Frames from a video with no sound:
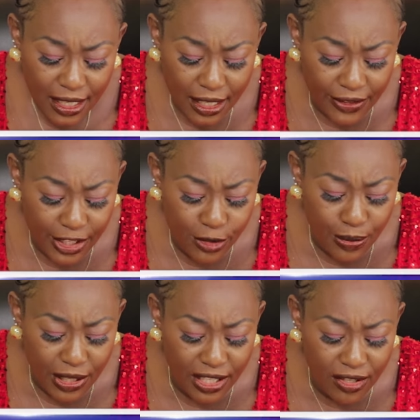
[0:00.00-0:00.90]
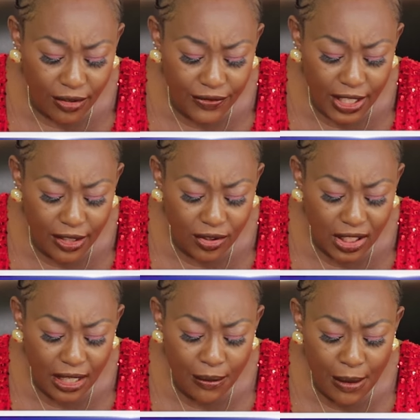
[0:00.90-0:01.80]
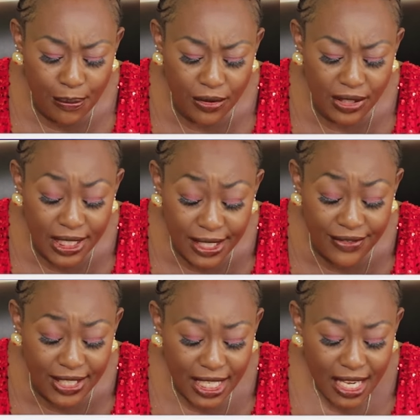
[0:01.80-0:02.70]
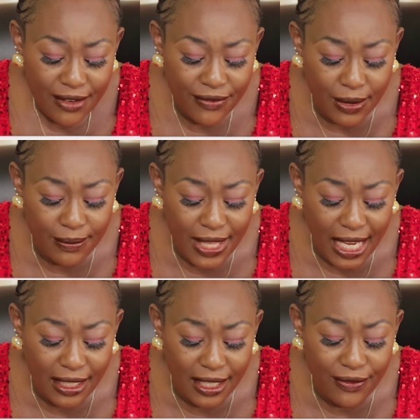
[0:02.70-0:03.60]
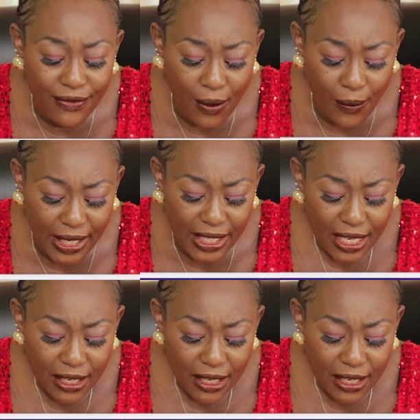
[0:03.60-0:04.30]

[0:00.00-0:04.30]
And the Spirit of the Lord came upon David from that day forward.